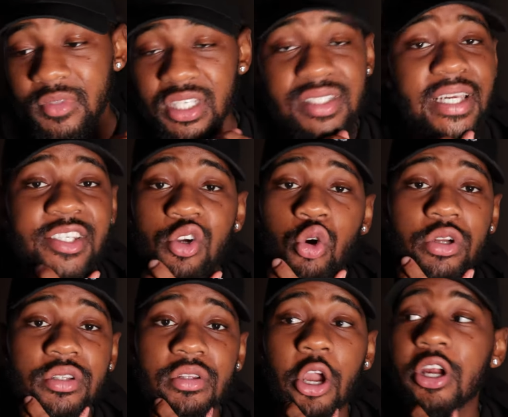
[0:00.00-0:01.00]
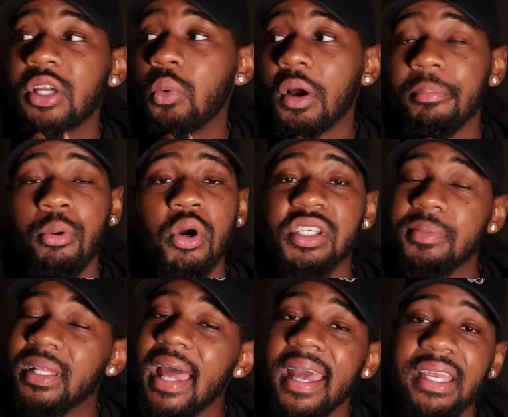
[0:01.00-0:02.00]
because they scored 31 points.
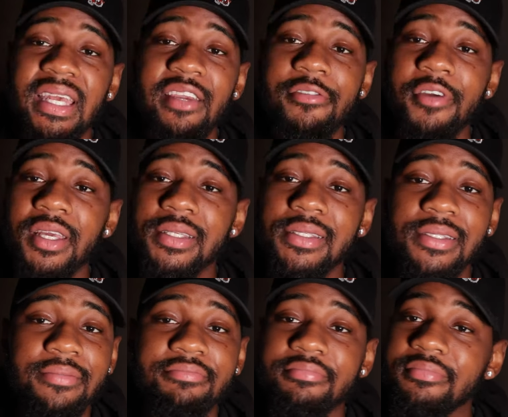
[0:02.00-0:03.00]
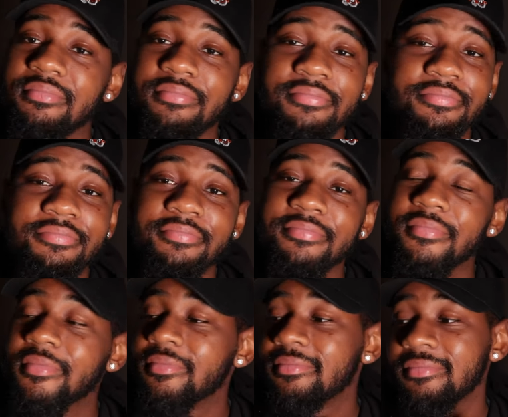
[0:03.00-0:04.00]
But that defense...
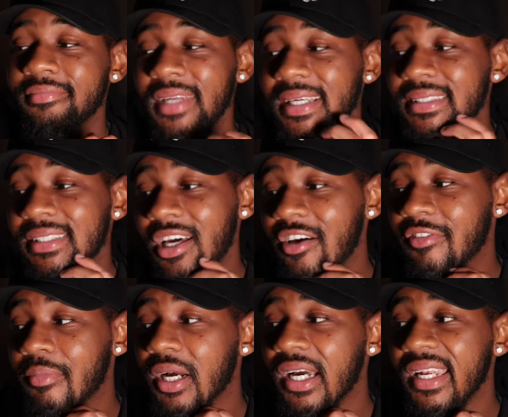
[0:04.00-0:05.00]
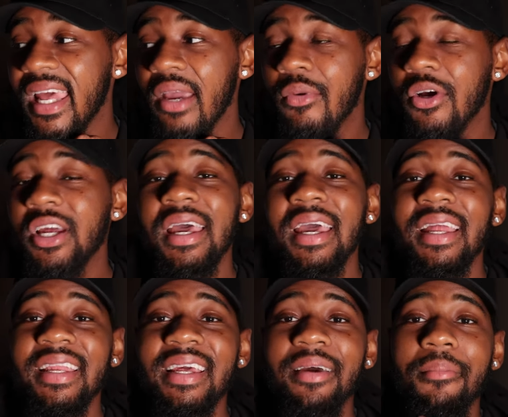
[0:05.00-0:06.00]
that's tough, bro. And they were,
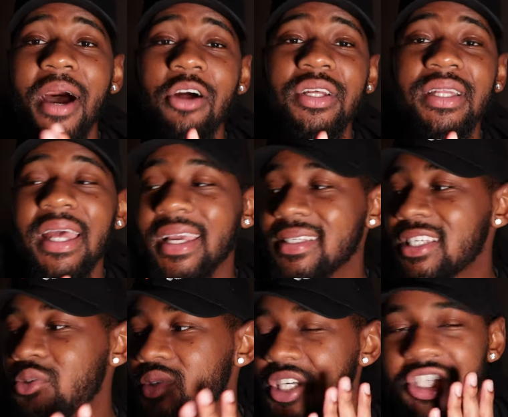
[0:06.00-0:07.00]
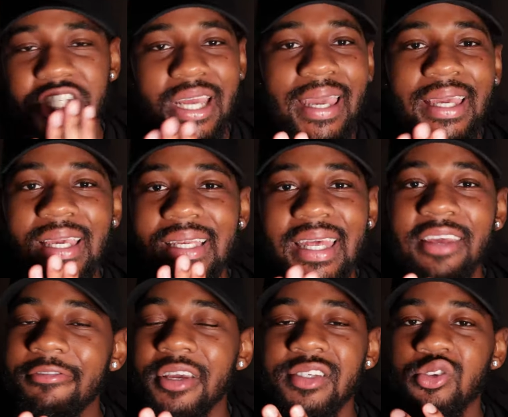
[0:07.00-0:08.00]
my only thing is this was a shaky
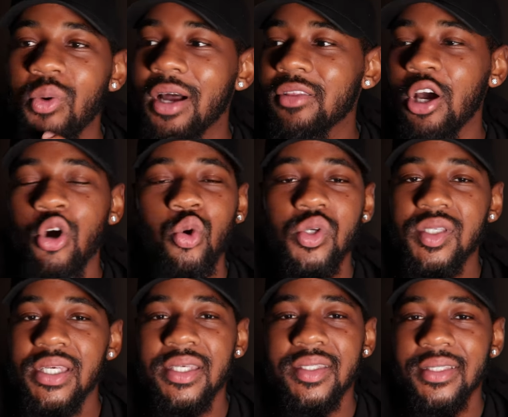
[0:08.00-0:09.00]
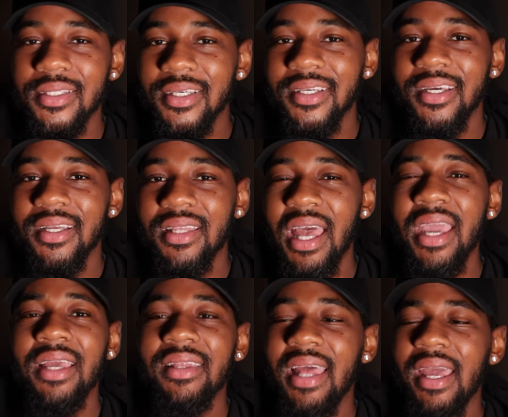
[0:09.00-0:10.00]
defense throughout the whole season.
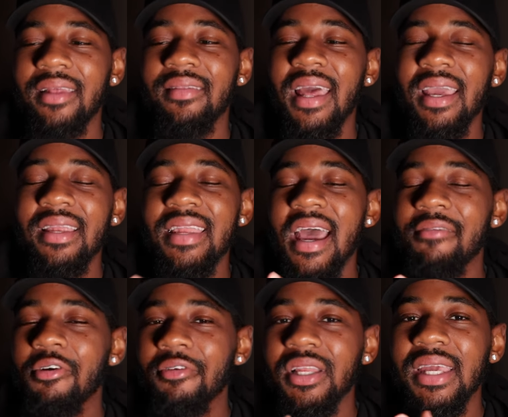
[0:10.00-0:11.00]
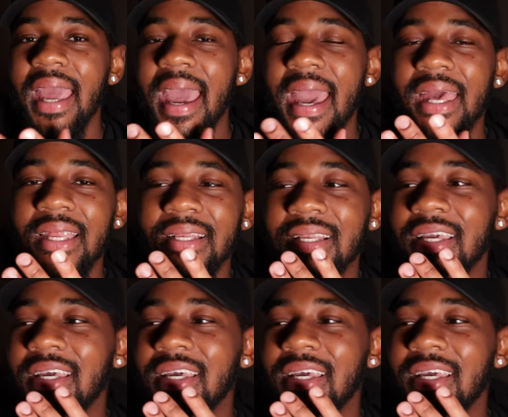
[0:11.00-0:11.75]
They never really had